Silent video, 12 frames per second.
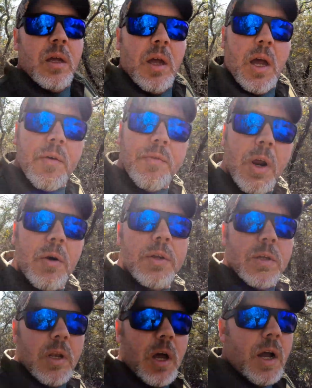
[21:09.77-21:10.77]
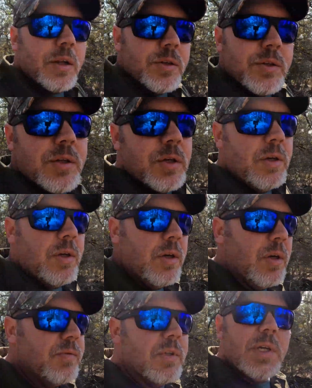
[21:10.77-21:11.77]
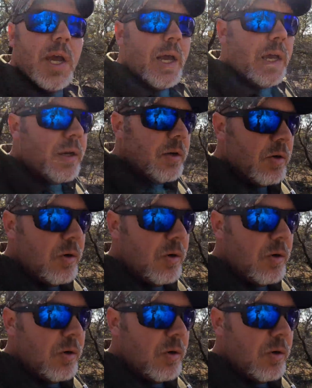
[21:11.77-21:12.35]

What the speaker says: I've noticed lots of sign.